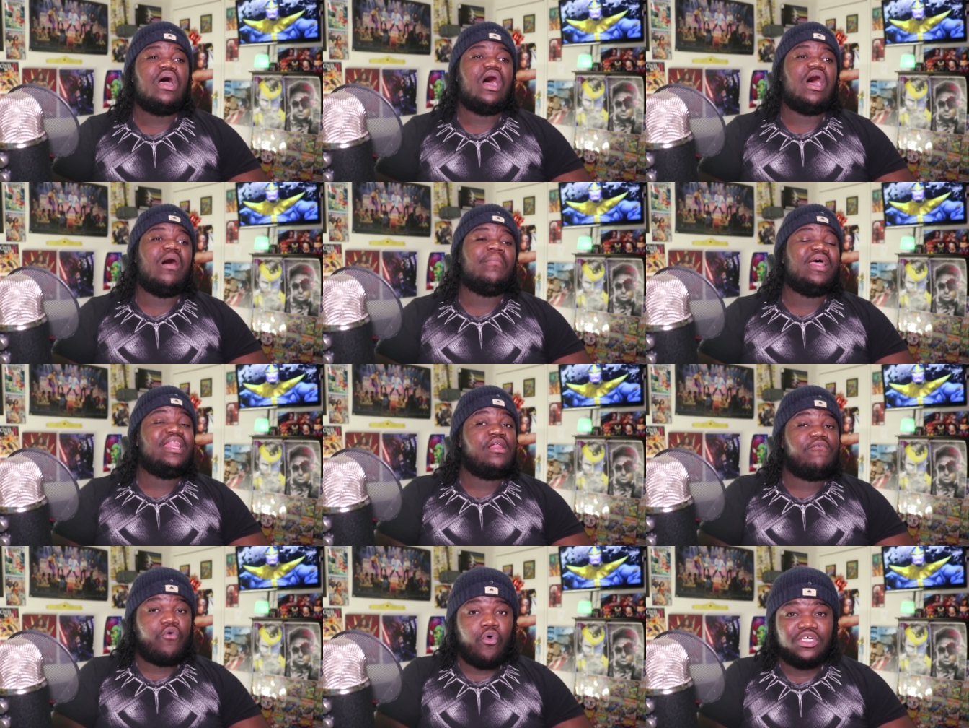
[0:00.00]
Um, and
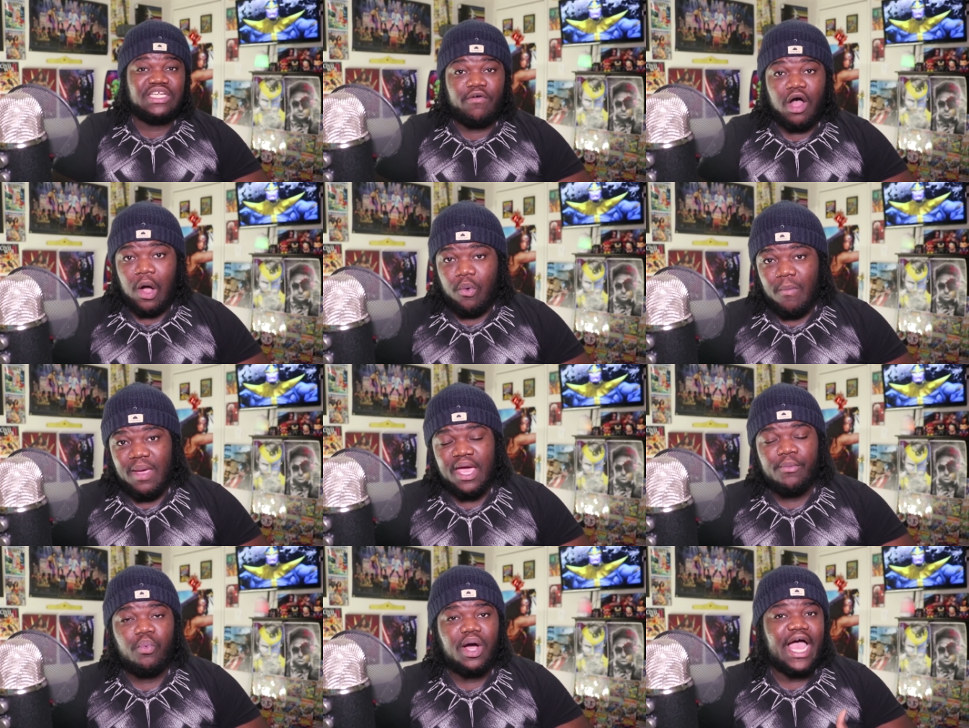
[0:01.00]
then, of course, you have
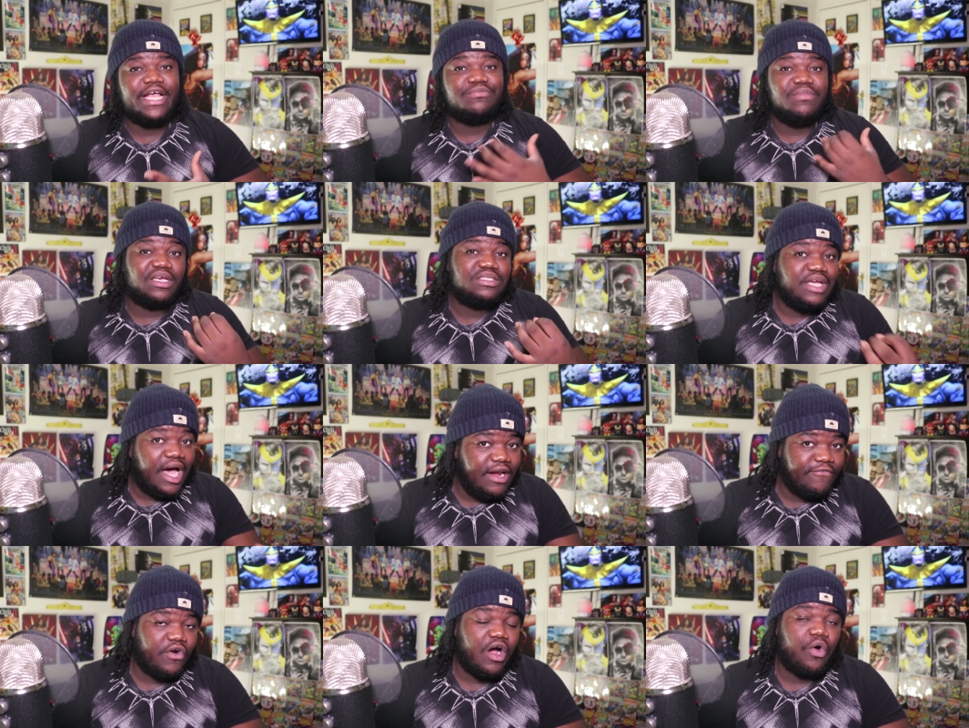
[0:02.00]
Aquaman. What has me
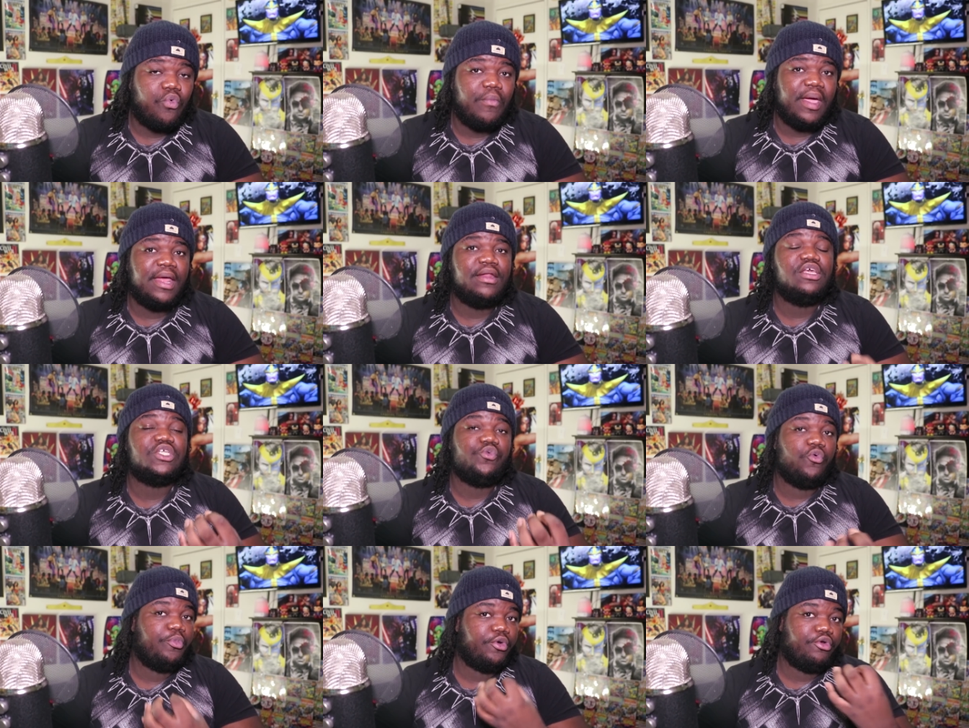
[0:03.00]
excited for Aquaman is
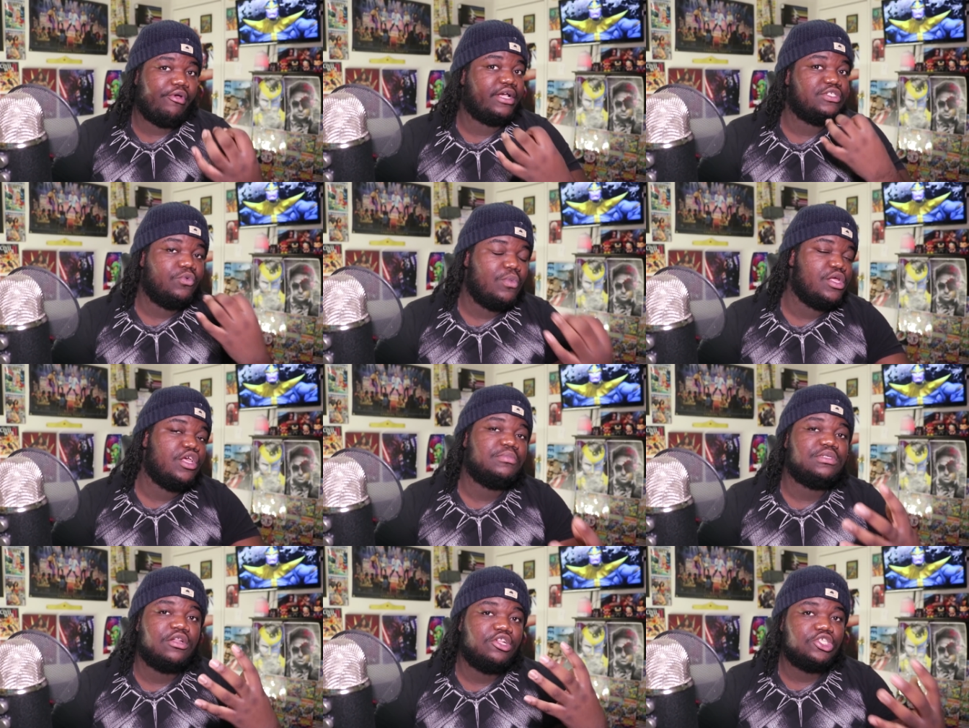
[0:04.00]
Rupert Gregson
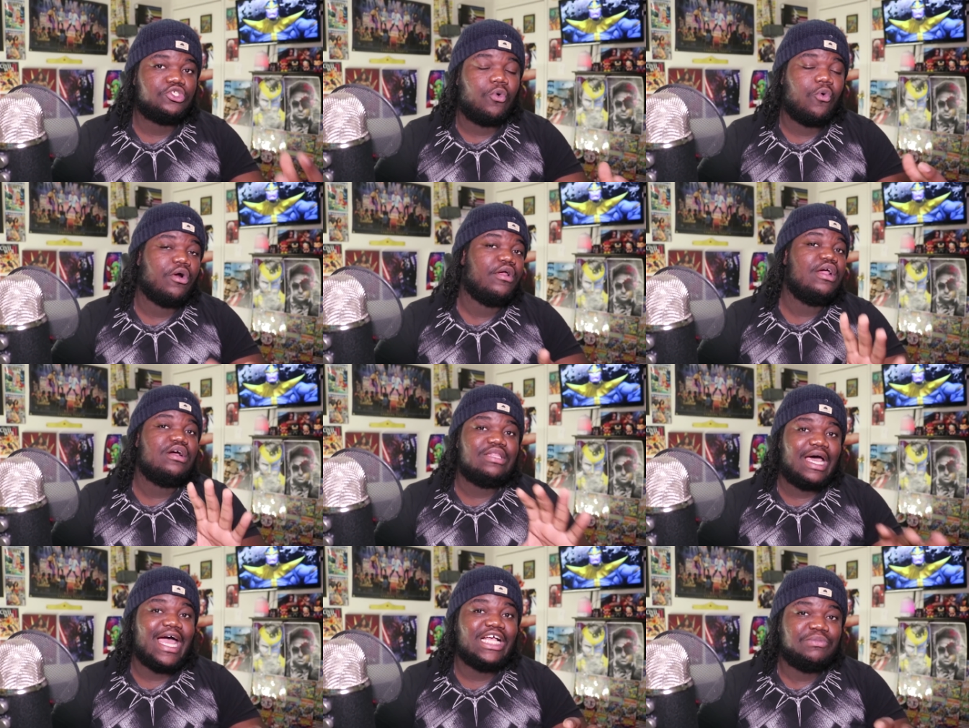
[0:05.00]
Williams on the score.
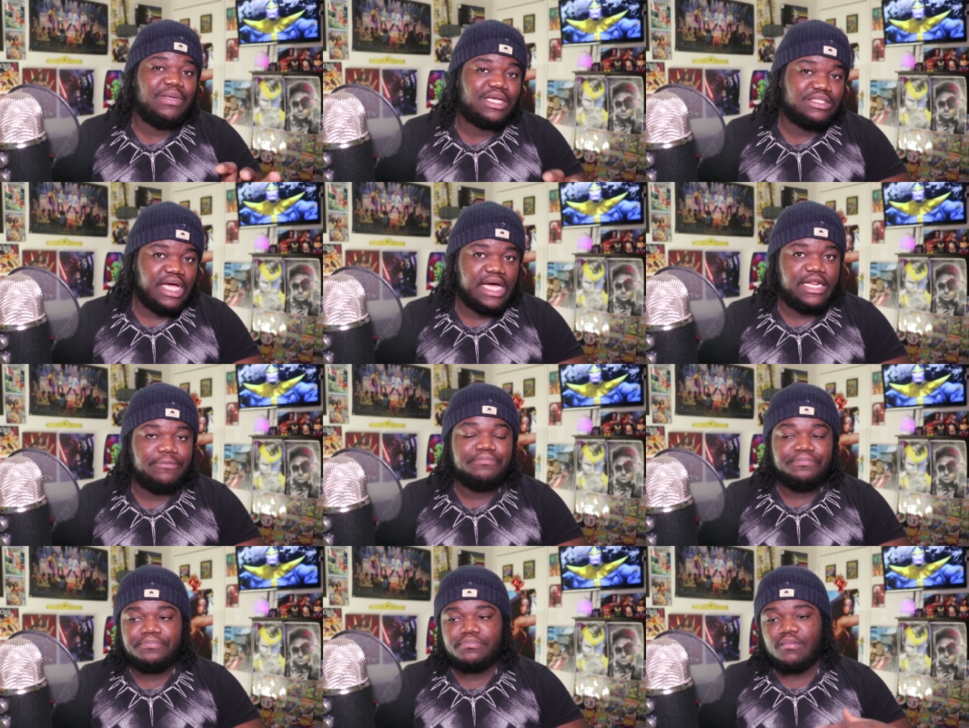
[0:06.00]
That has me excited.
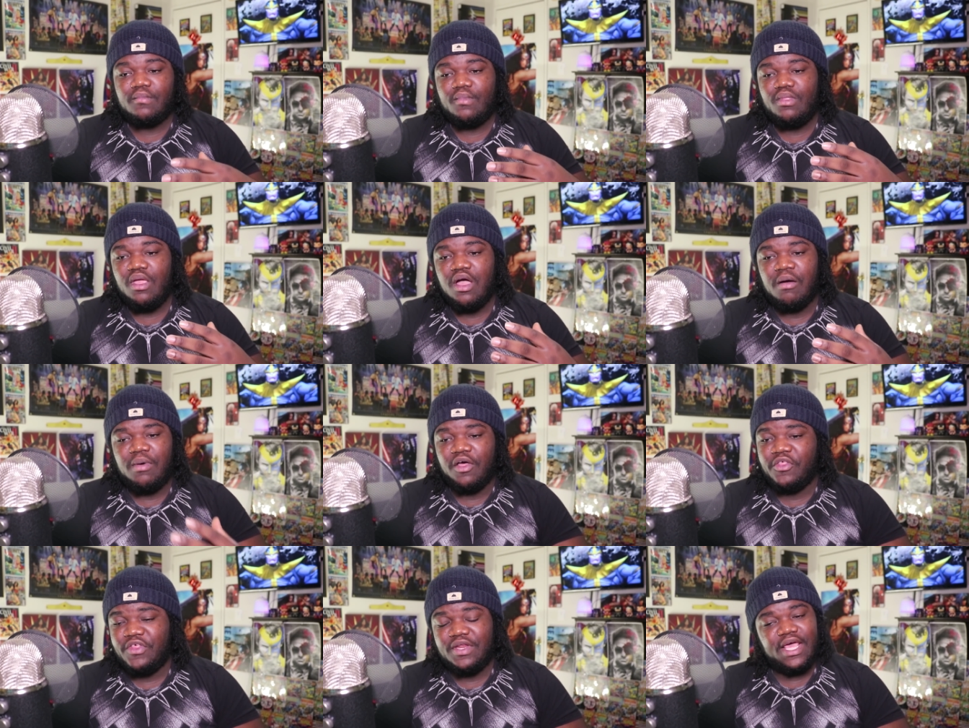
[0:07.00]
Um,
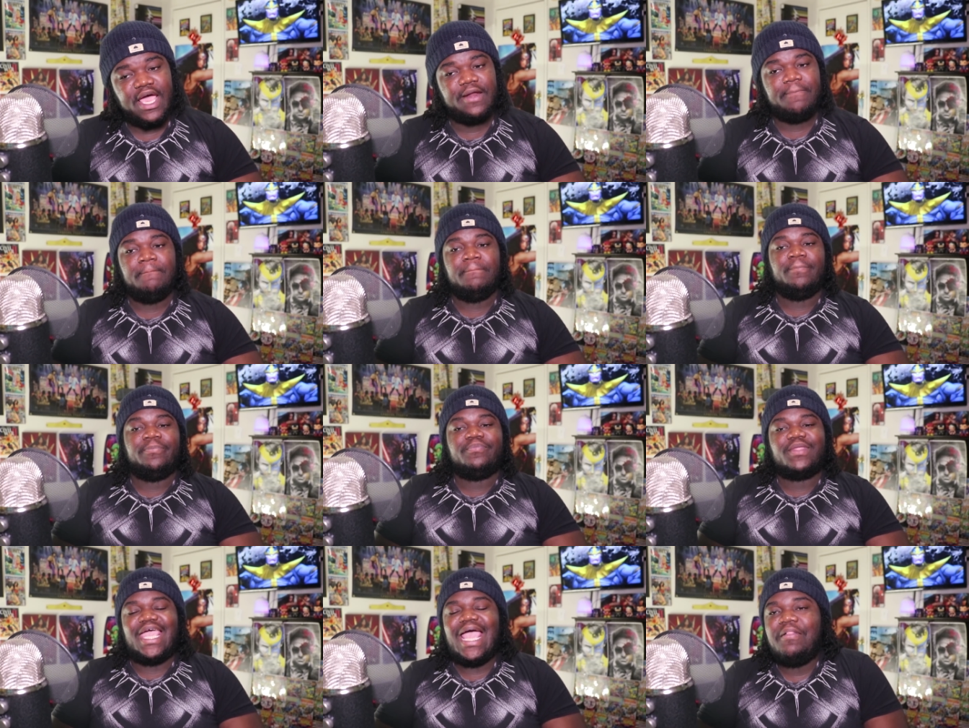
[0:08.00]
other than that,
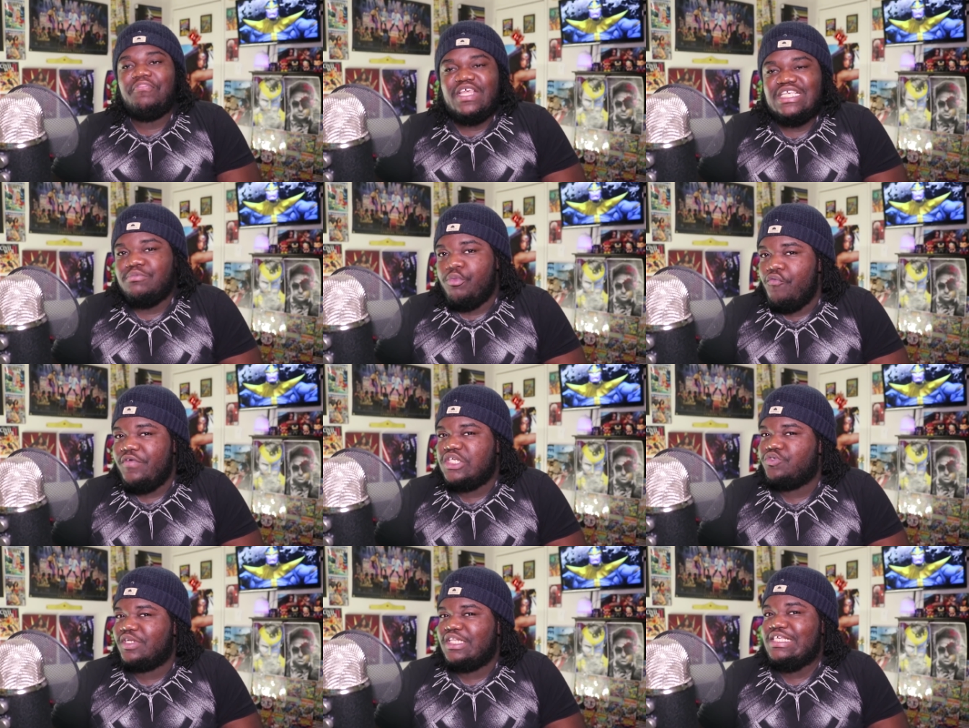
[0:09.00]
can these
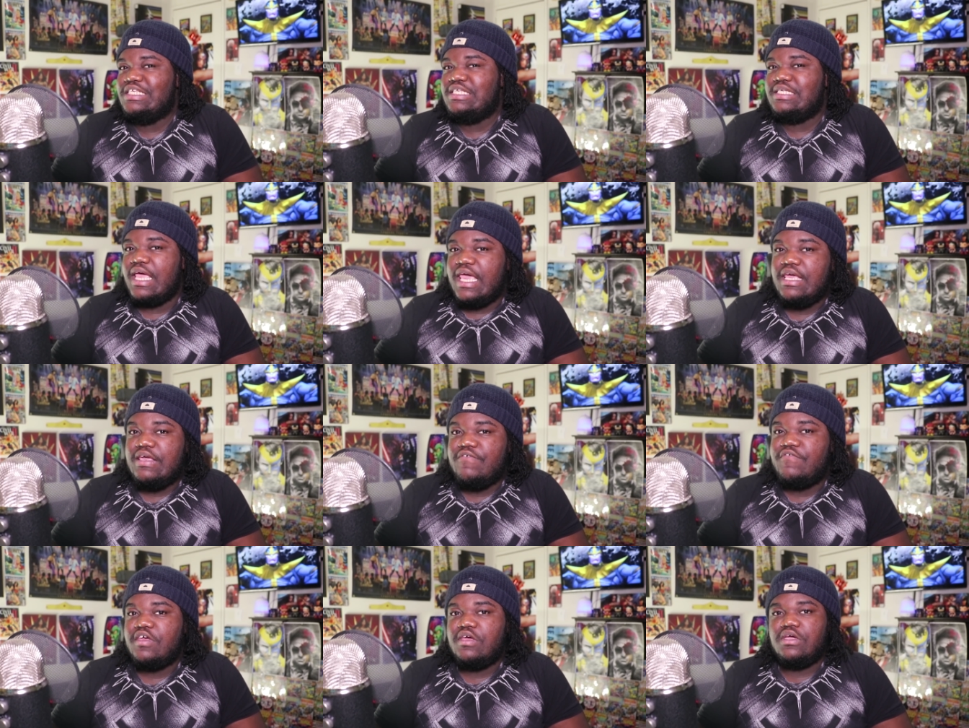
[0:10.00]
movies really
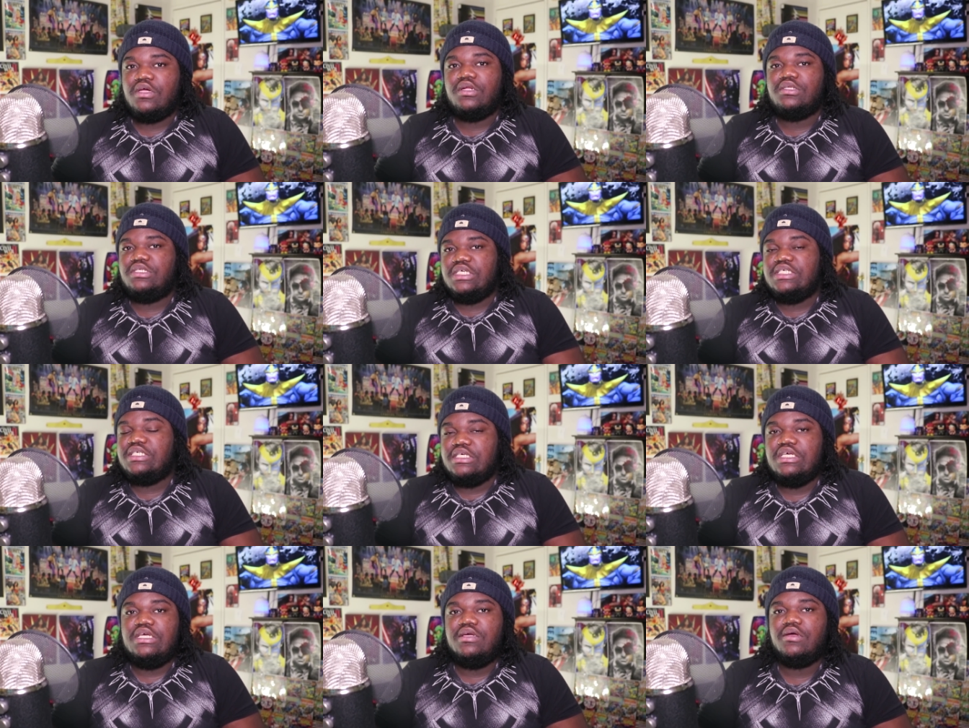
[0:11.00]
save
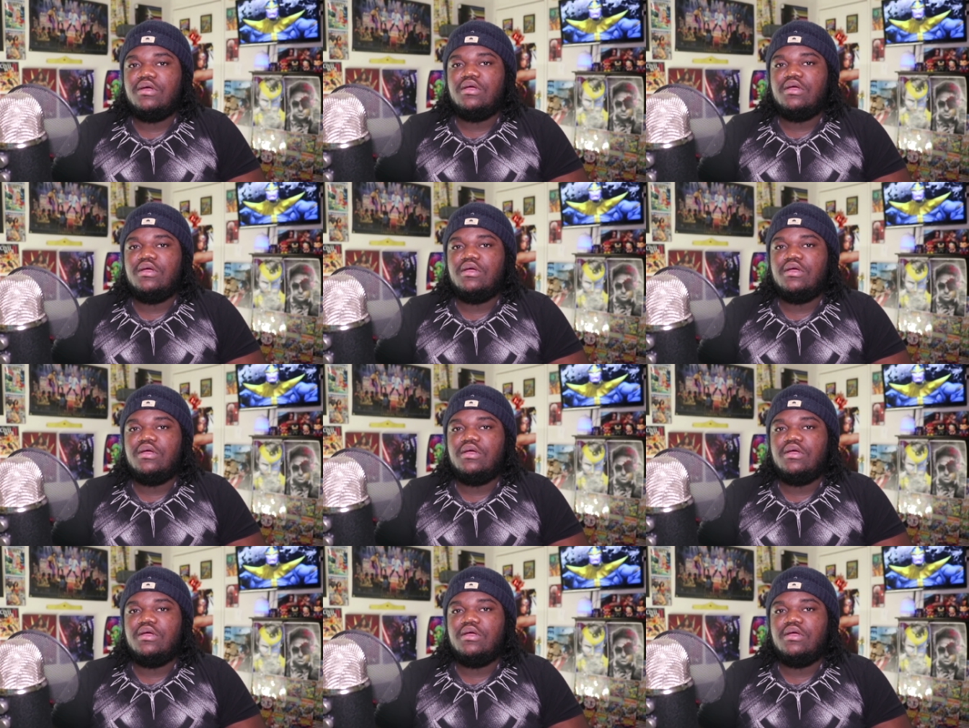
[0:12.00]
DC?